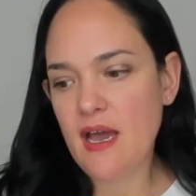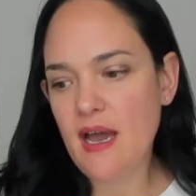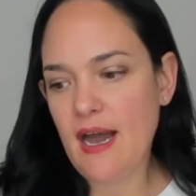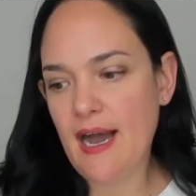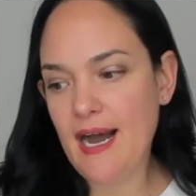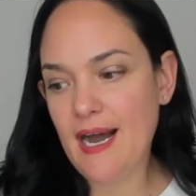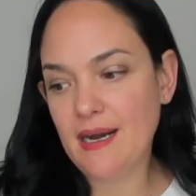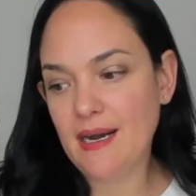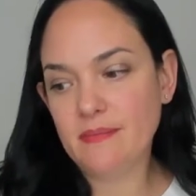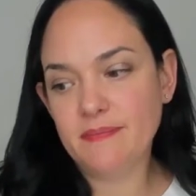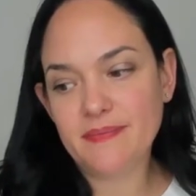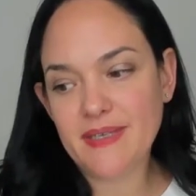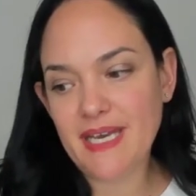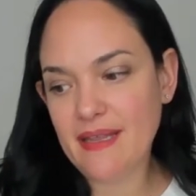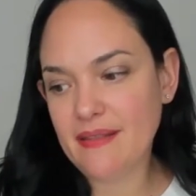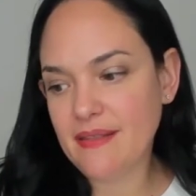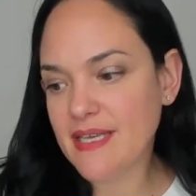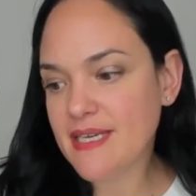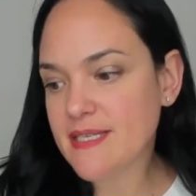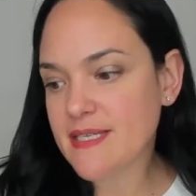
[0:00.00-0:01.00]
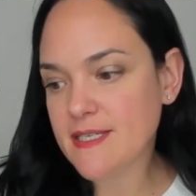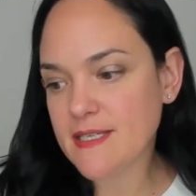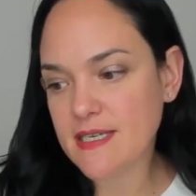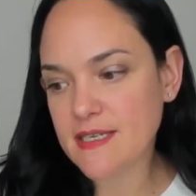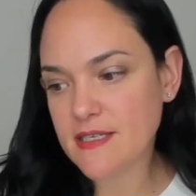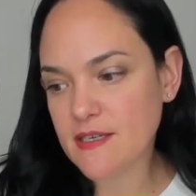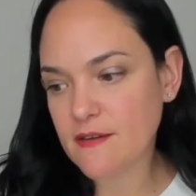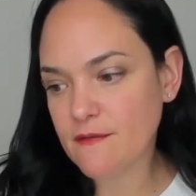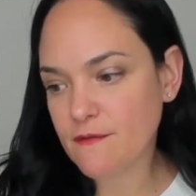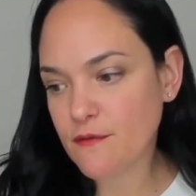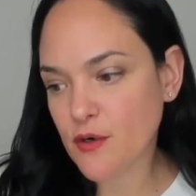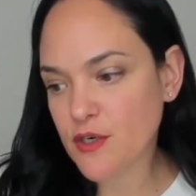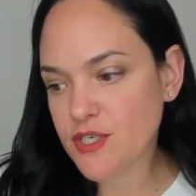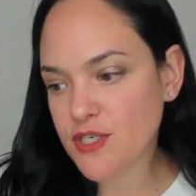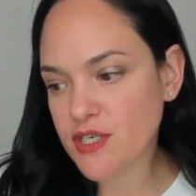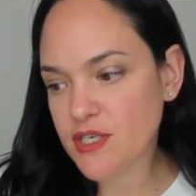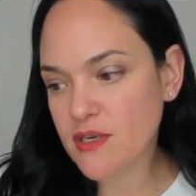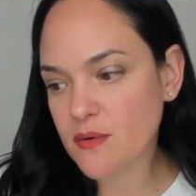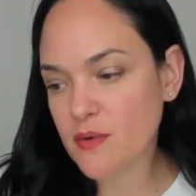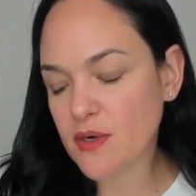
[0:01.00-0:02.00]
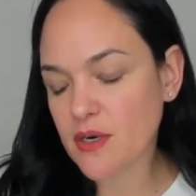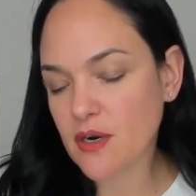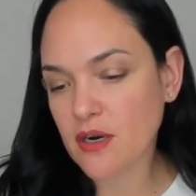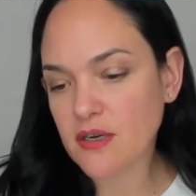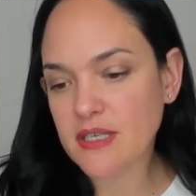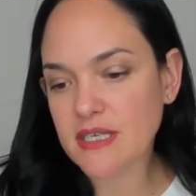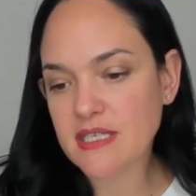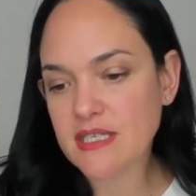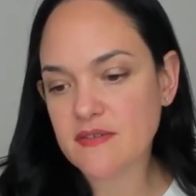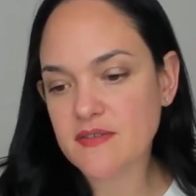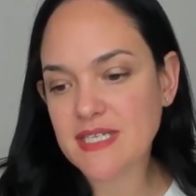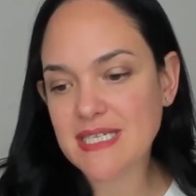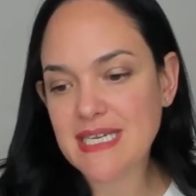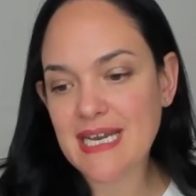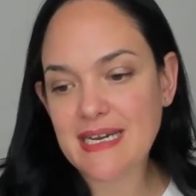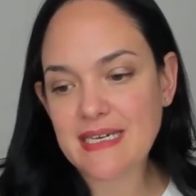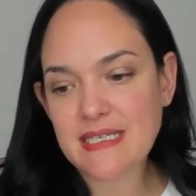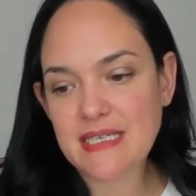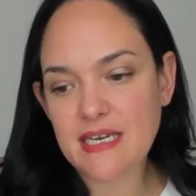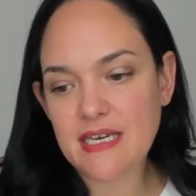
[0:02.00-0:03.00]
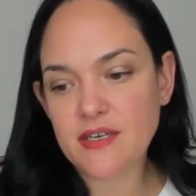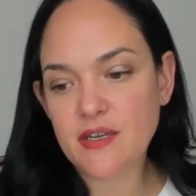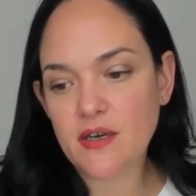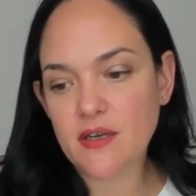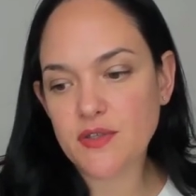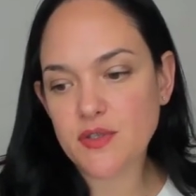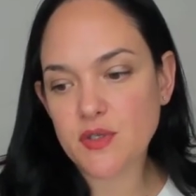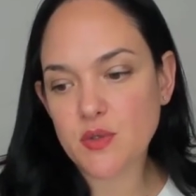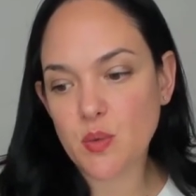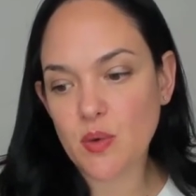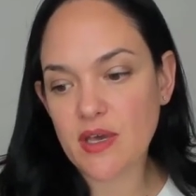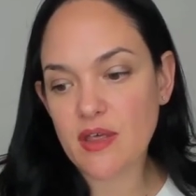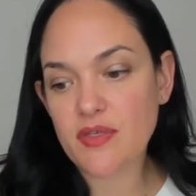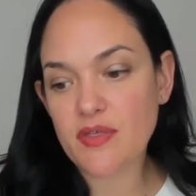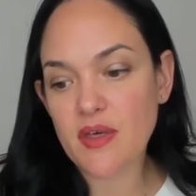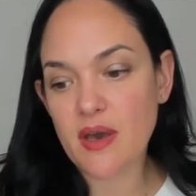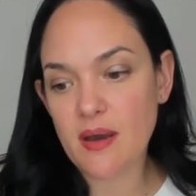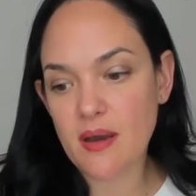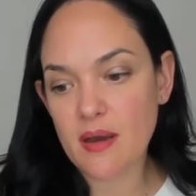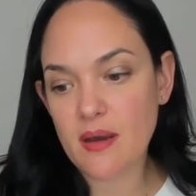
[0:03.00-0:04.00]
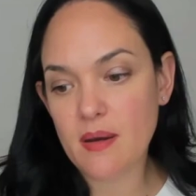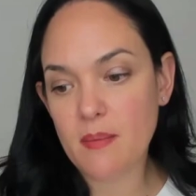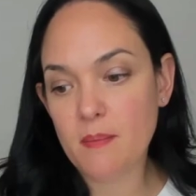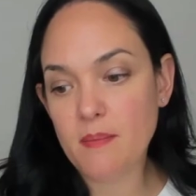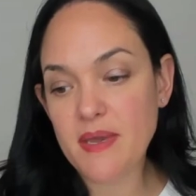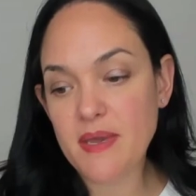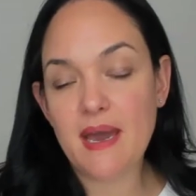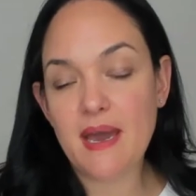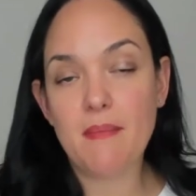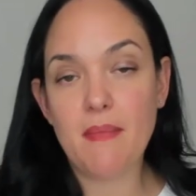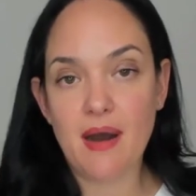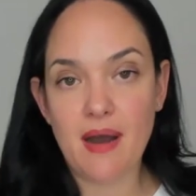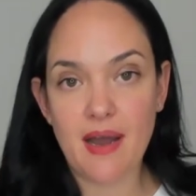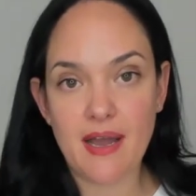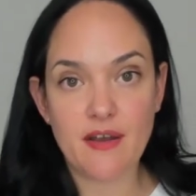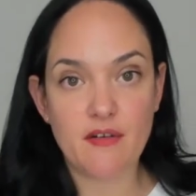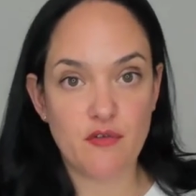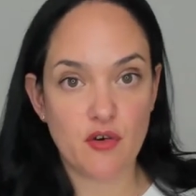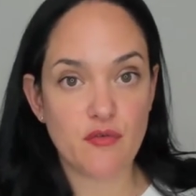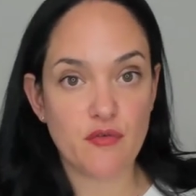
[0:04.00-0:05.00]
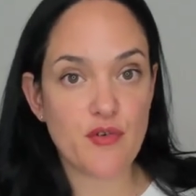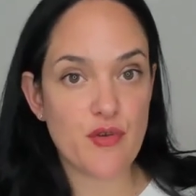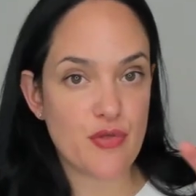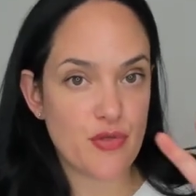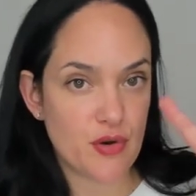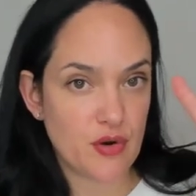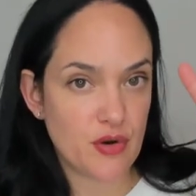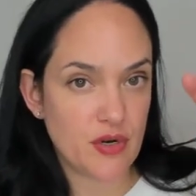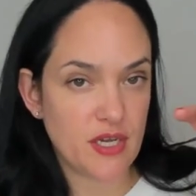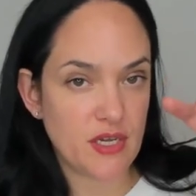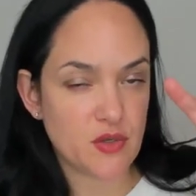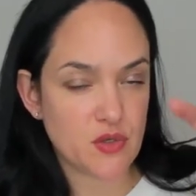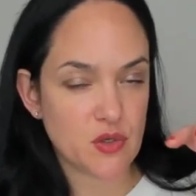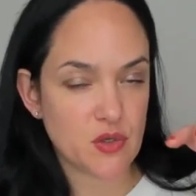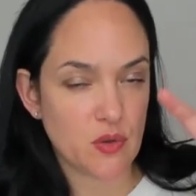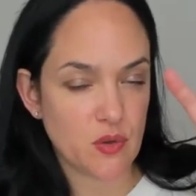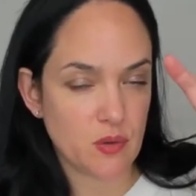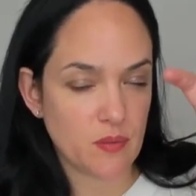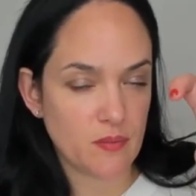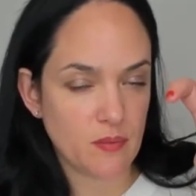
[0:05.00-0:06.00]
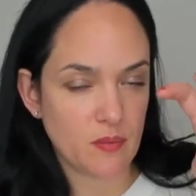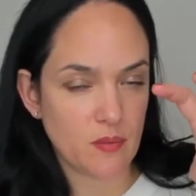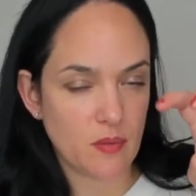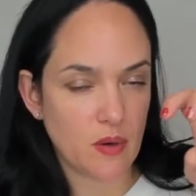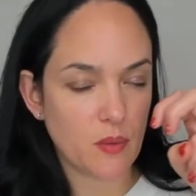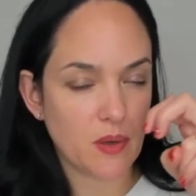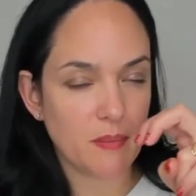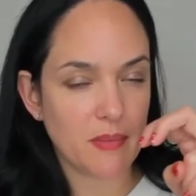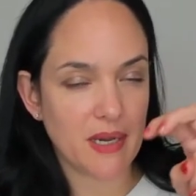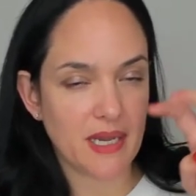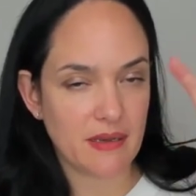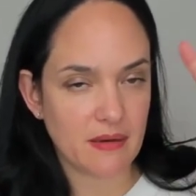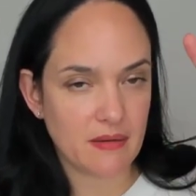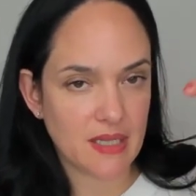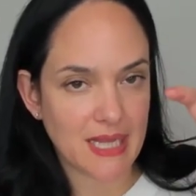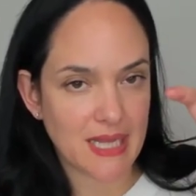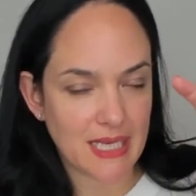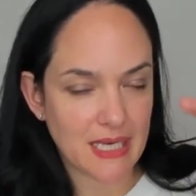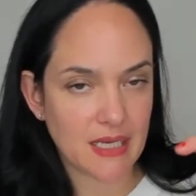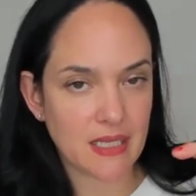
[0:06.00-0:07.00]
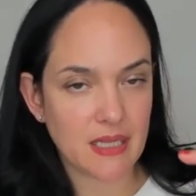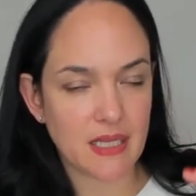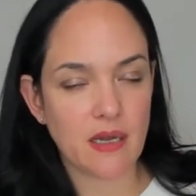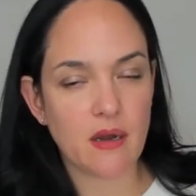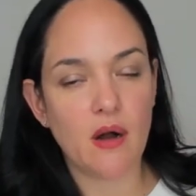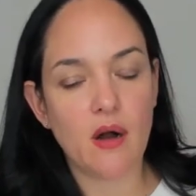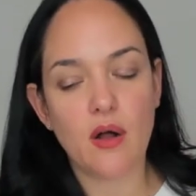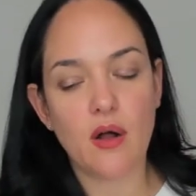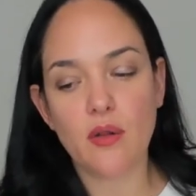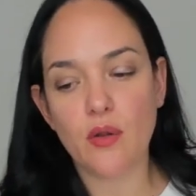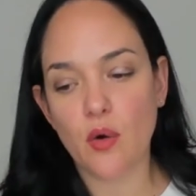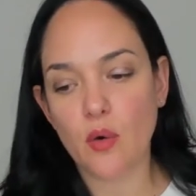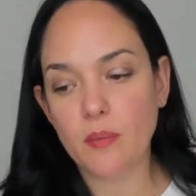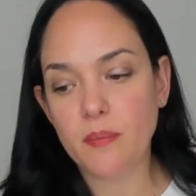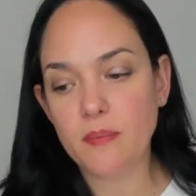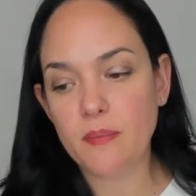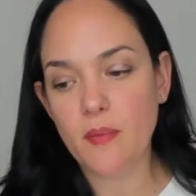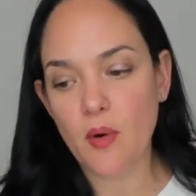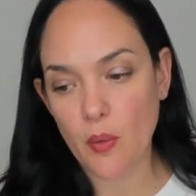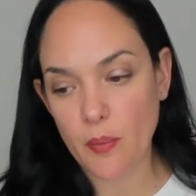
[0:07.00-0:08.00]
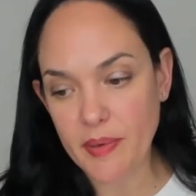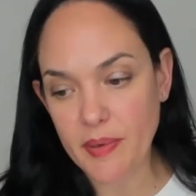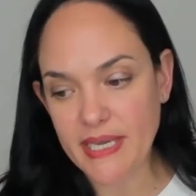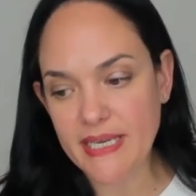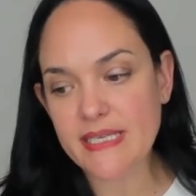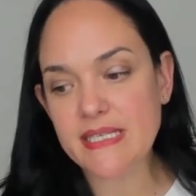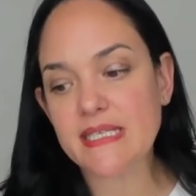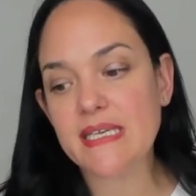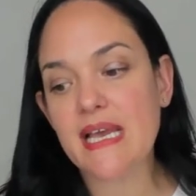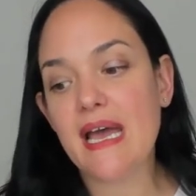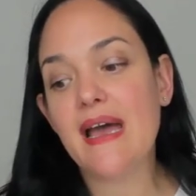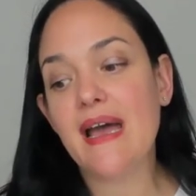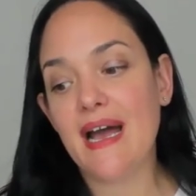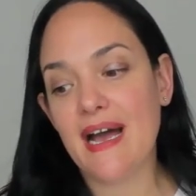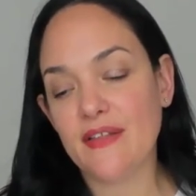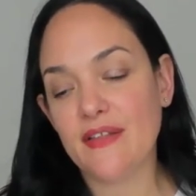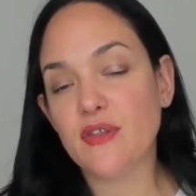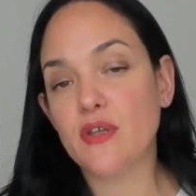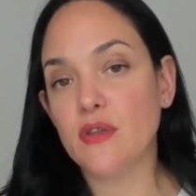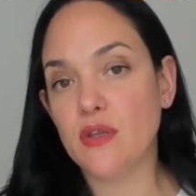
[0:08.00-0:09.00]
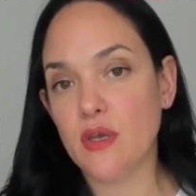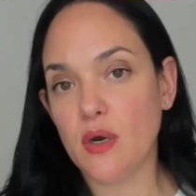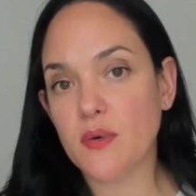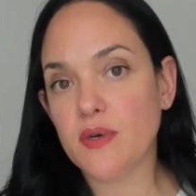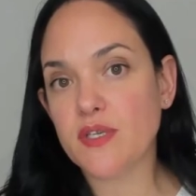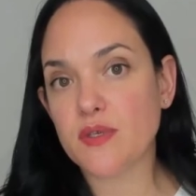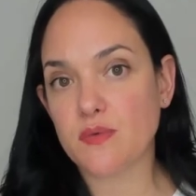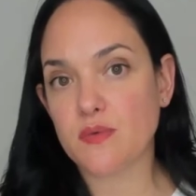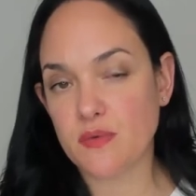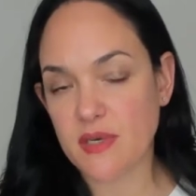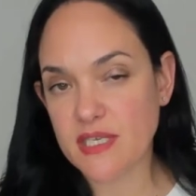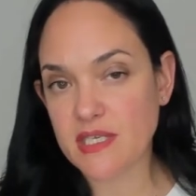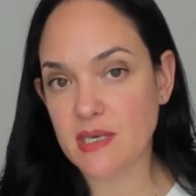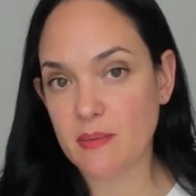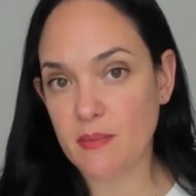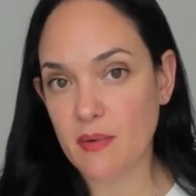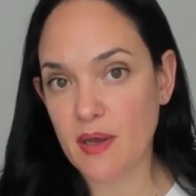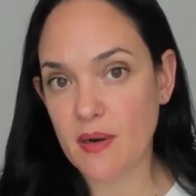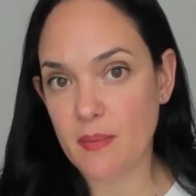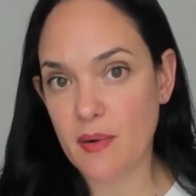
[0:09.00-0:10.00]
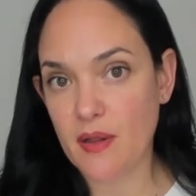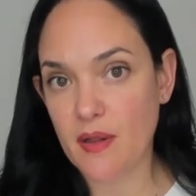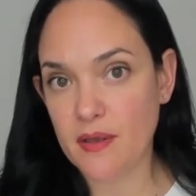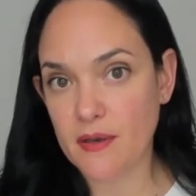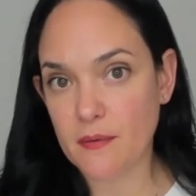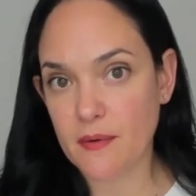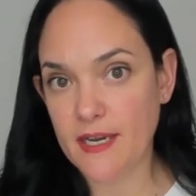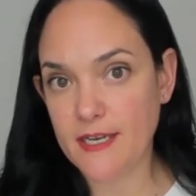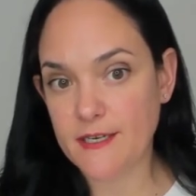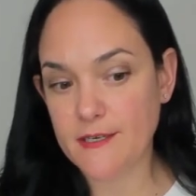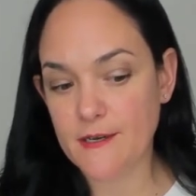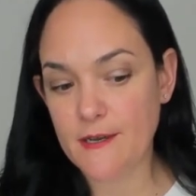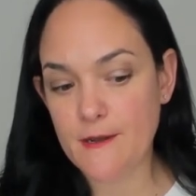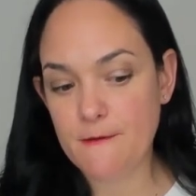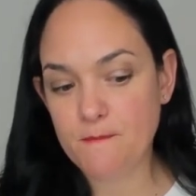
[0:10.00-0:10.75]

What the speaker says: And this is unfortunate regardless of sex. Adults with a BMI of over 30, so what we might clinically call obese, had the lowest resting metabolic rate.